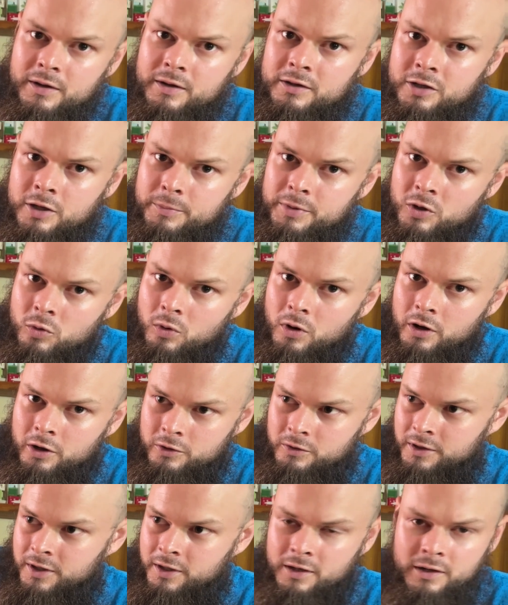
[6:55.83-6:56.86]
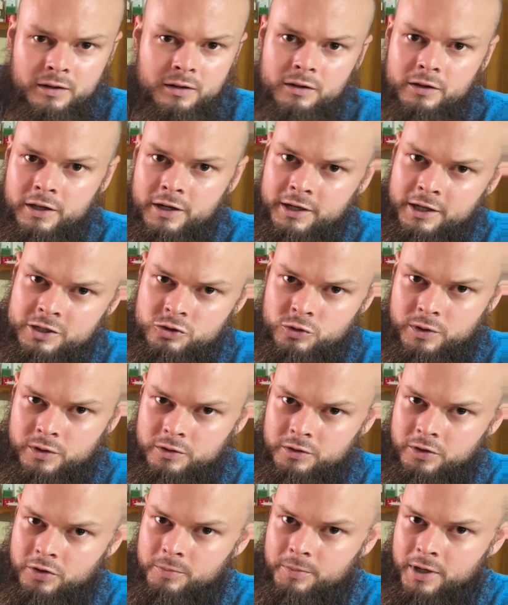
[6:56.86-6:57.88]
dumping water in, letting it trickle
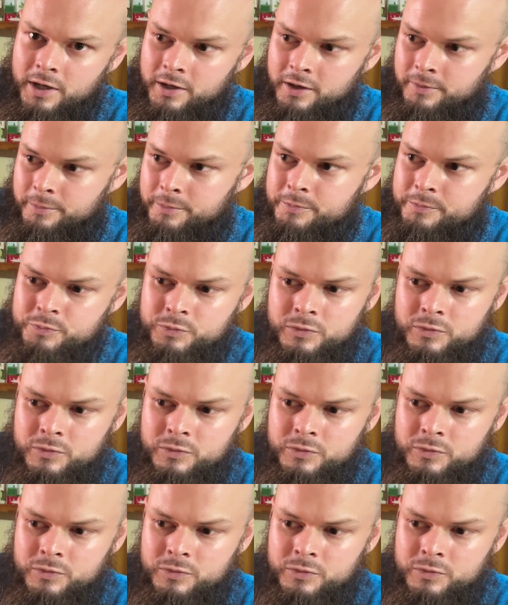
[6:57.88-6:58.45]
to the bottom.